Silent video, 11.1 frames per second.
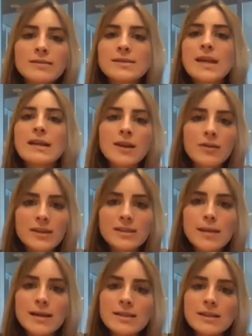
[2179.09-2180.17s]
send out this
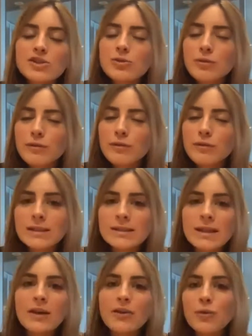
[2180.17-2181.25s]
message to avoid the scale,